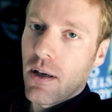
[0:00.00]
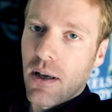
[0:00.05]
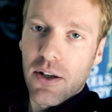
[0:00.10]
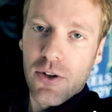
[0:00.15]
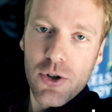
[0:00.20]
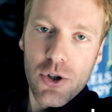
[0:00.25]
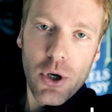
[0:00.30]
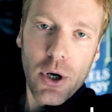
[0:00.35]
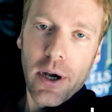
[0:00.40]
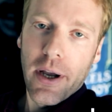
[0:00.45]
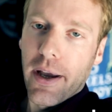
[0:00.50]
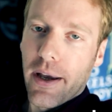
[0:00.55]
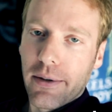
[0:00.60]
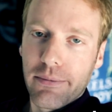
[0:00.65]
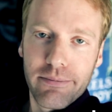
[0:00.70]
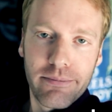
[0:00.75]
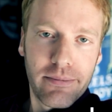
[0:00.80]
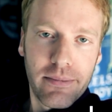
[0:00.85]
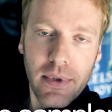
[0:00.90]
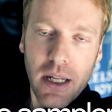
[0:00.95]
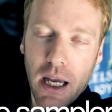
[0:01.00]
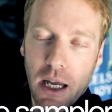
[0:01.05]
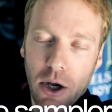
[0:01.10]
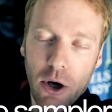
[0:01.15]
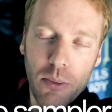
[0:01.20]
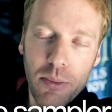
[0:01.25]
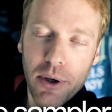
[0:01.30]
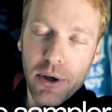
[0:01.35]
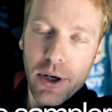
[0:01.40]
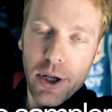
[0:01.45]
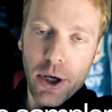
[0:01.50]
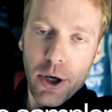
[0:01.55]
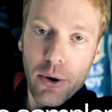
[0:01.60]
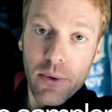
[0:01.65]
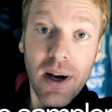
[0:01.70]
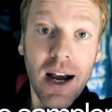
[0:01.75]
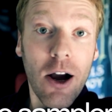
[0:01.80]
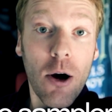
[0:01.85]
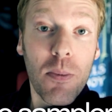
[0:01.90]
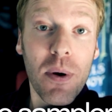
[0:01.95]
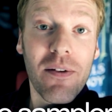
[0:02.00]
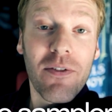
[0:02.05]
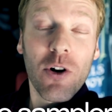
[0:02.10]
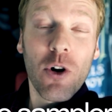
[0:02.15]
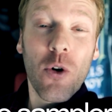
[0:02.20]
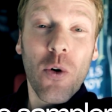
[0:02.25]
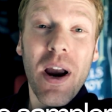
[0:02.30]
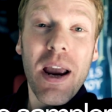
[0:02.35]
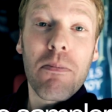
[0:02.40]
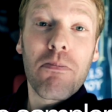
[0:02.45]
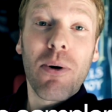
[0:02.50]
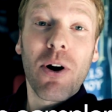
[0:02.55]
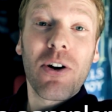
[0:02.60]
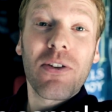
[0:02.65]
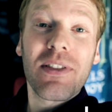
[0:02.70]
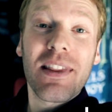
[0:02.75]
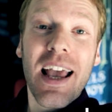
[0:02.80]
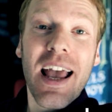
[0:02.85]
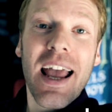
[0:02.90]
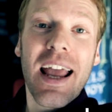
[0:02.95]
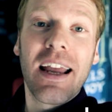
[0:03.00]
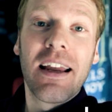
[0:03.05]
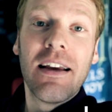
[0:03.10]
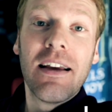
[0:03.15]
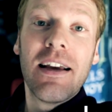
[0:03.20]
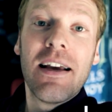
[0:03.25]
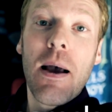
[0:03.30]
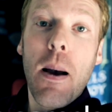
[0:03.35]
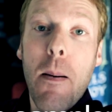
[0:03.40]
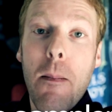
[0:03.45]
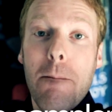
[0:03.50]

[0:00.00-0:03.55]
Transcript: Enjoy it. I hope you do. I hope you have a great birthday.